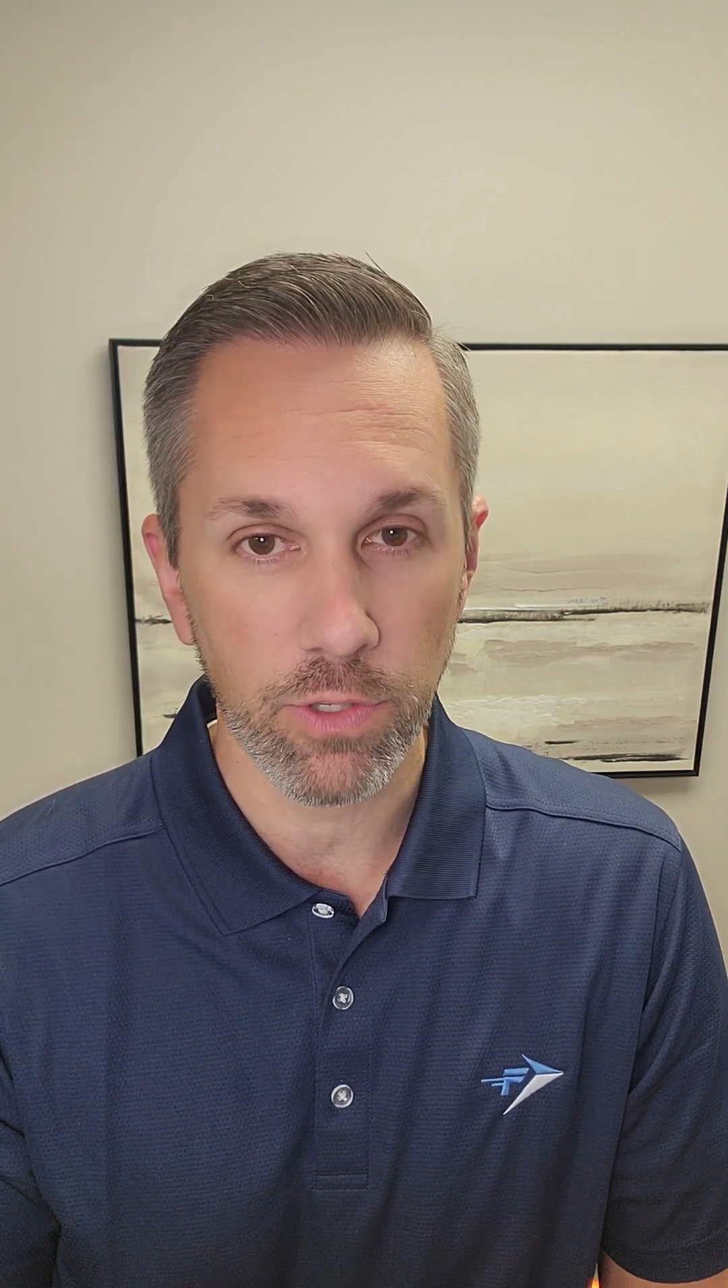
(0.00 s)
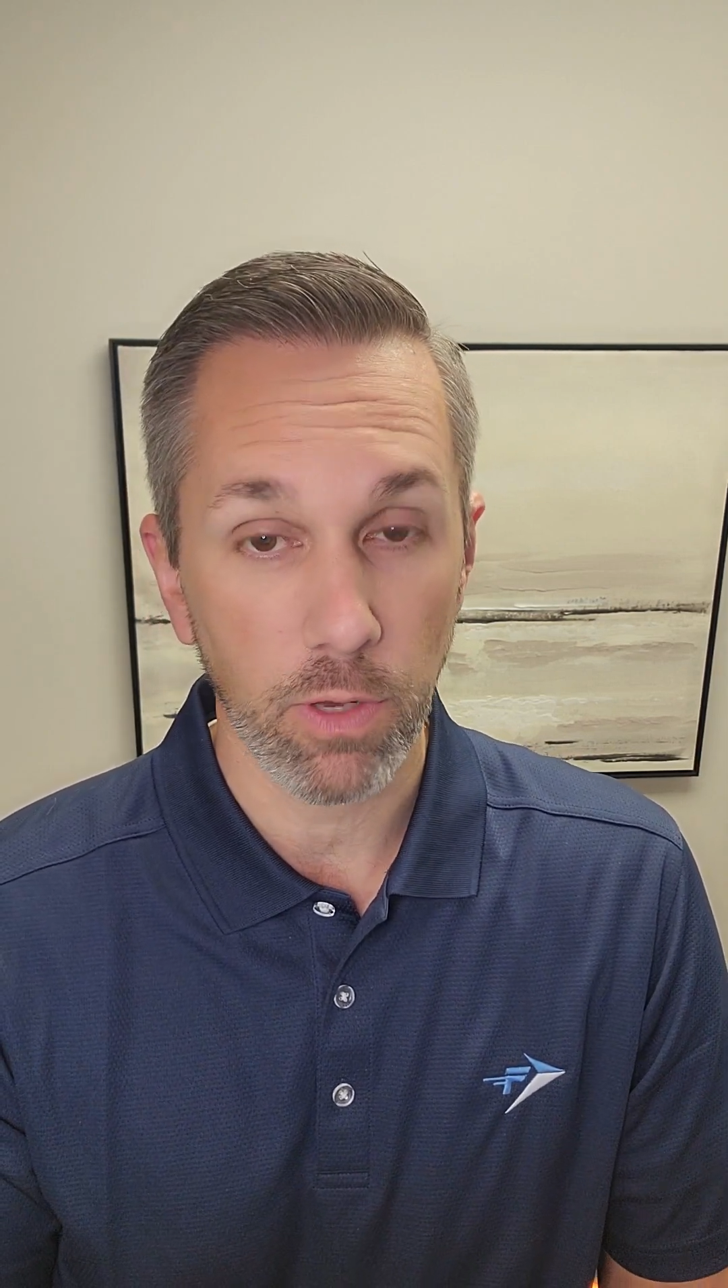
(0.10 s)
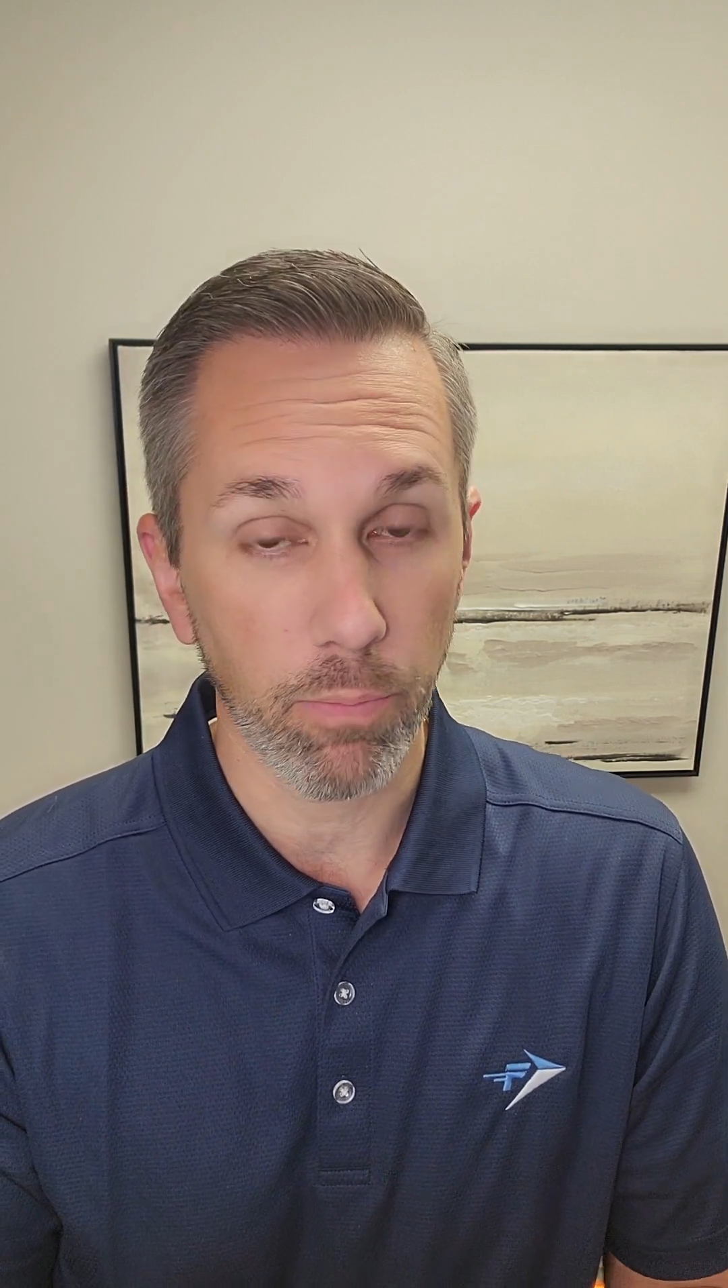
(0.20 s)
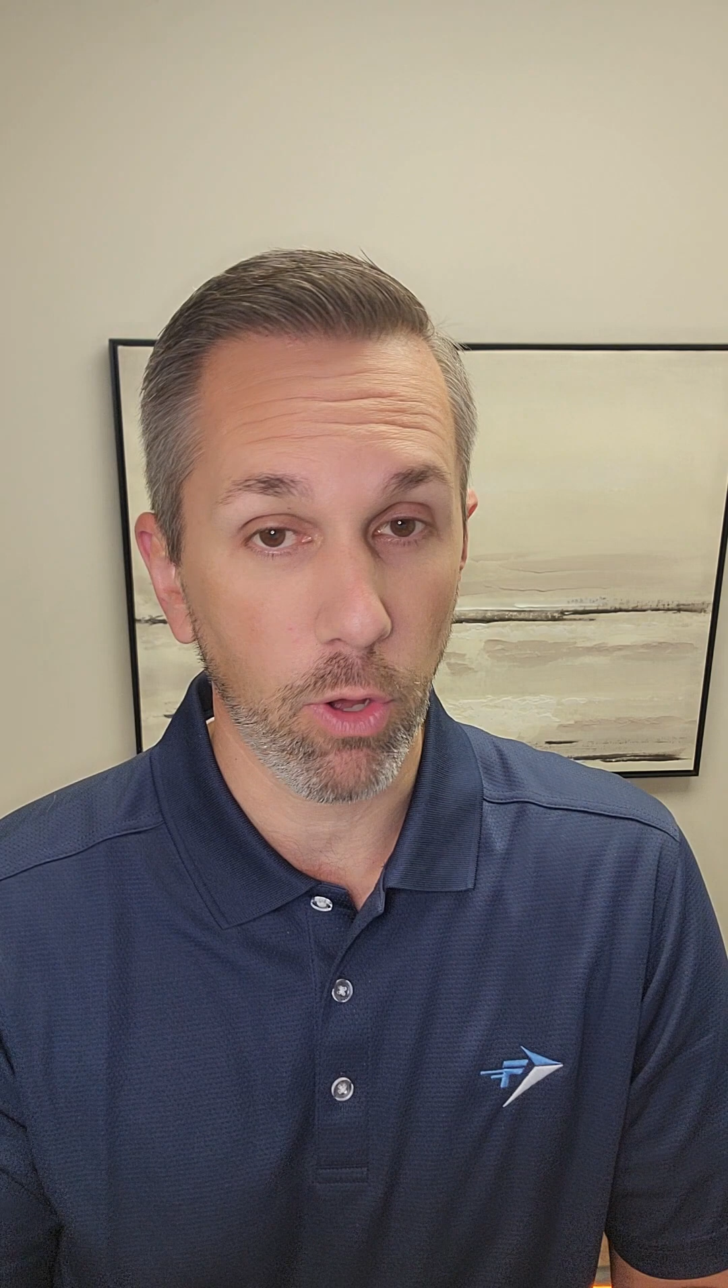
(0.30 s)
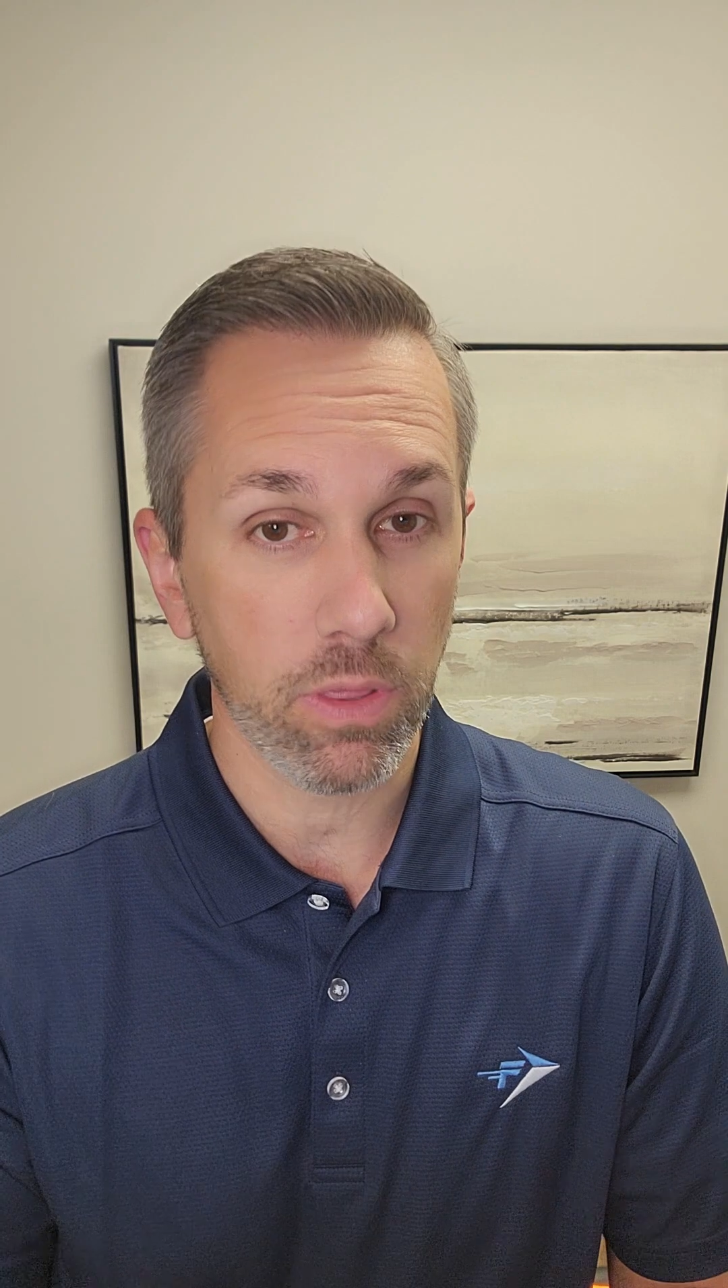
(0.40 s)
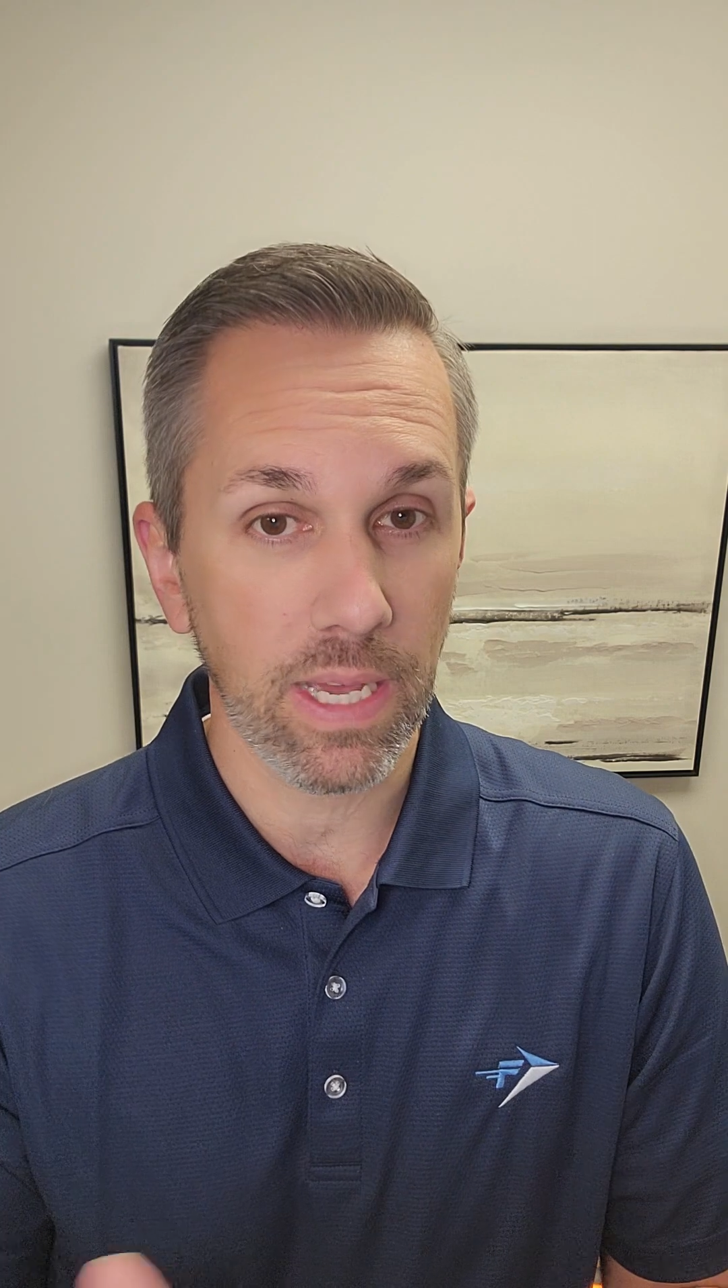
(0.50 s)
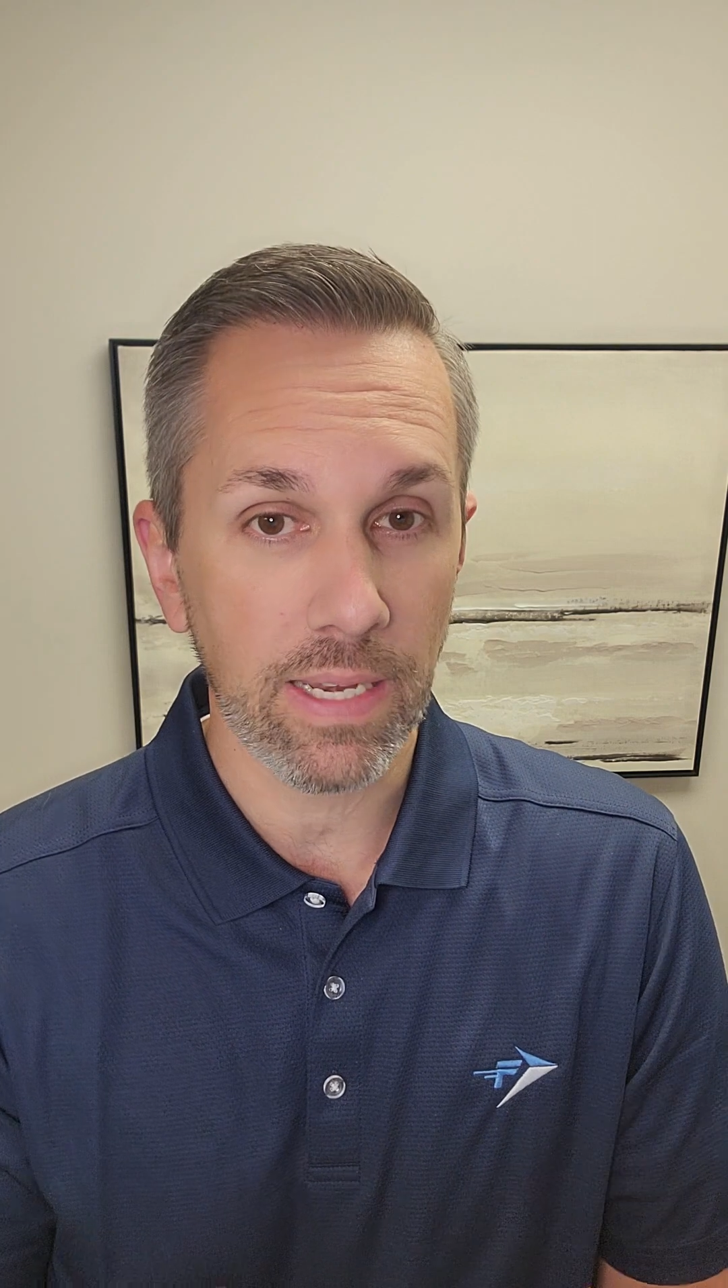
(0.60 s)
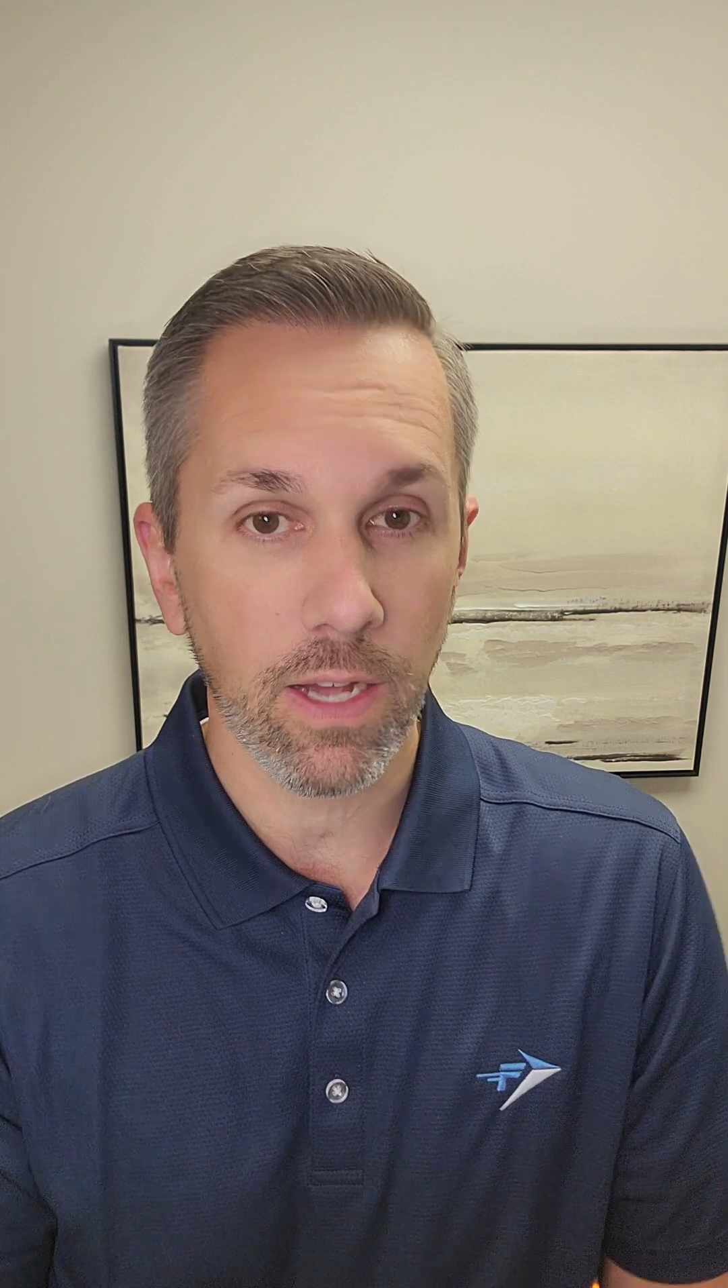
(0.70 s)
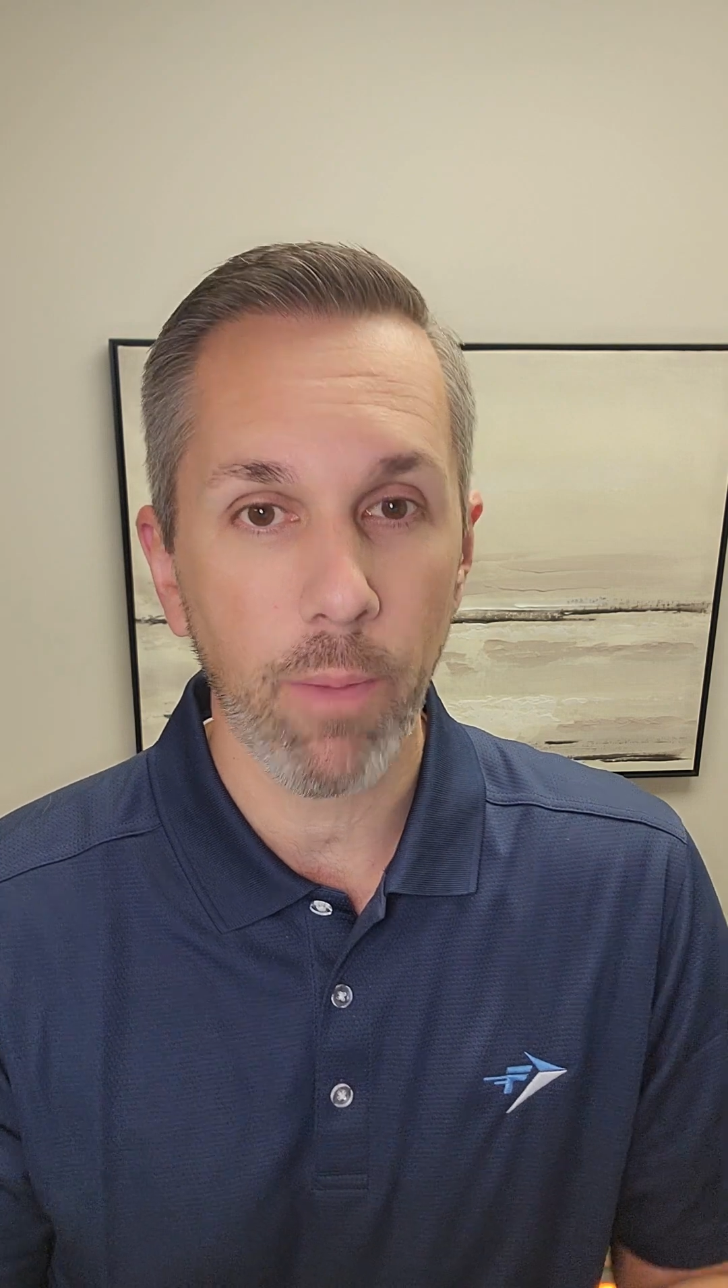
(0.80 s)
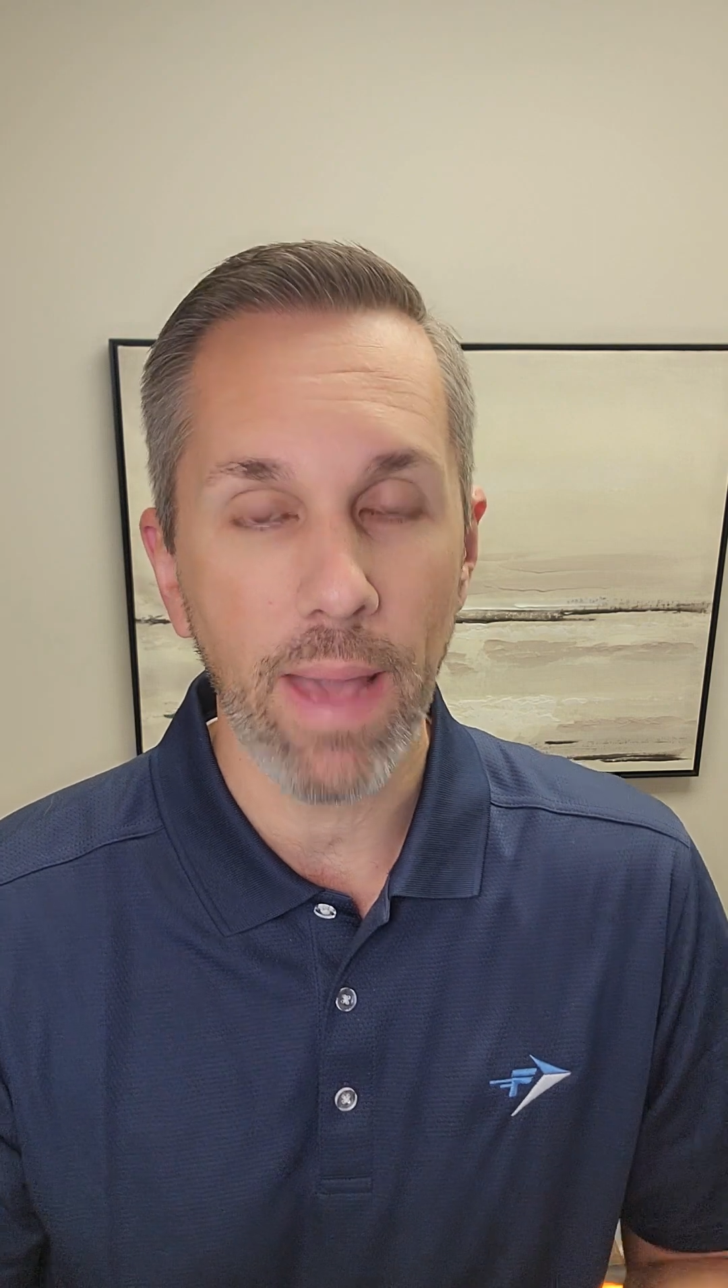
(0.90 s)
both
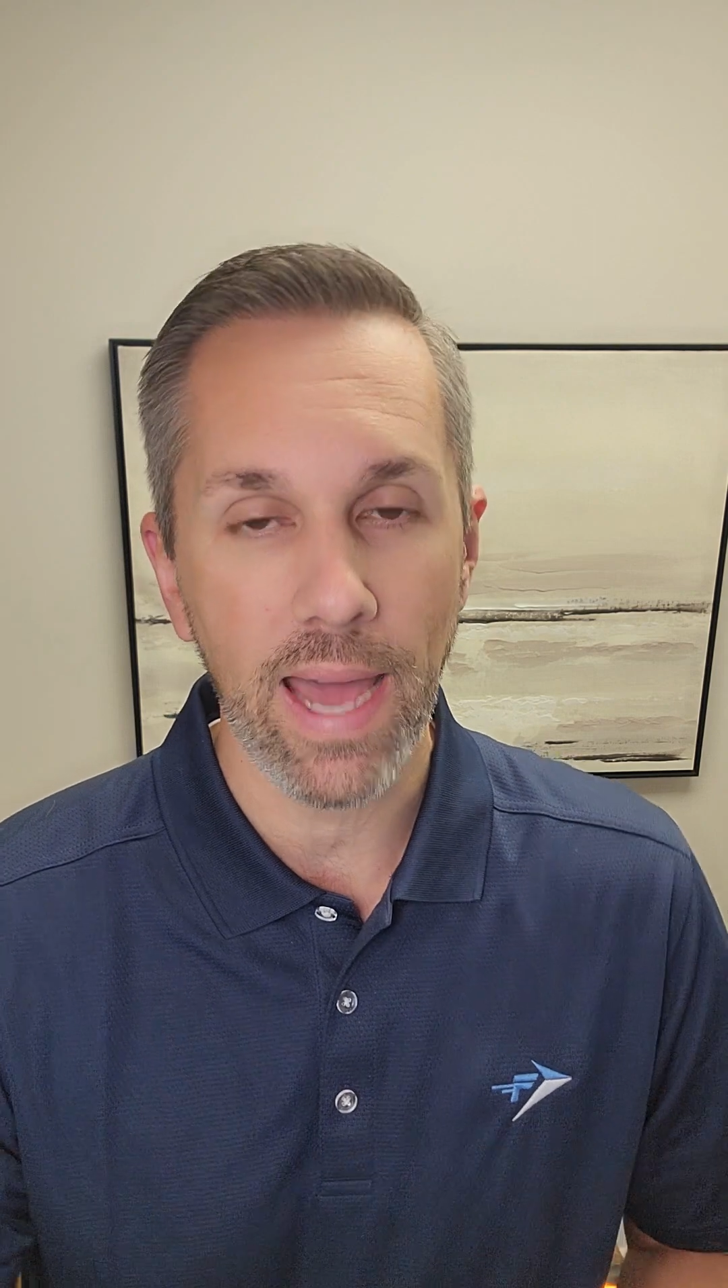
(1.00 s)
income